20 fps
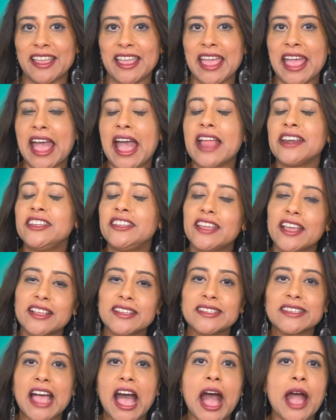And yes,
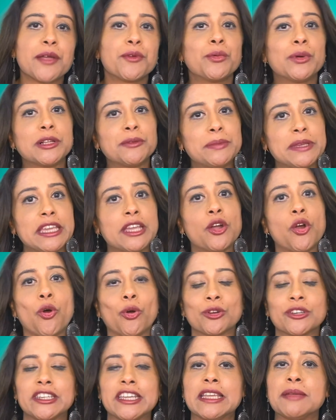I will be
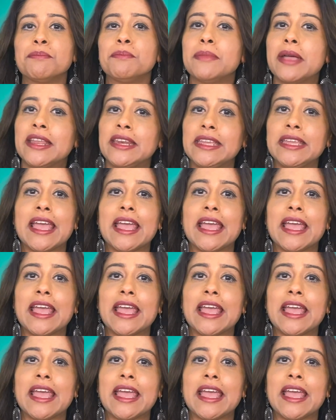quoting many